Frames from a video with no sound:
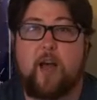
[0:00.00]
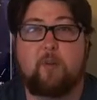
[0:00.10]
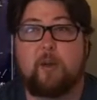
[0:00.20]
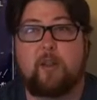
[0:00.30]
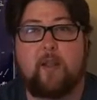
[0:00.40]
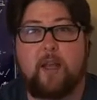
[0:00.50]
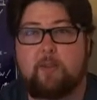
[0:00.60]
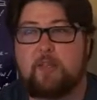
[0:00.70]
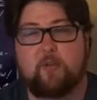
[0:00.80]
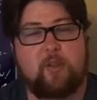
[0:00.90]
I really like
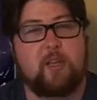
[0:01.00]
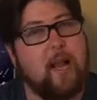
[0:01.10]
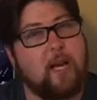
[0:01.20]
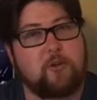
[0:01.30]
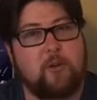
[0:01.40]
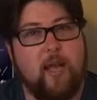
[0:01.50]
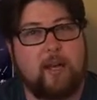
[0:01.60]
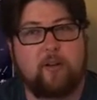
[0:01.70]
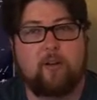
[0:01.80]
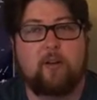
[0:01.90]
him. He's a really natural
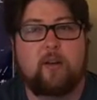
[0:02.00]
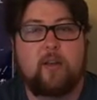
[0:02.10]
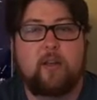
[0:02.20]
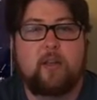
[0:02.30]
actor.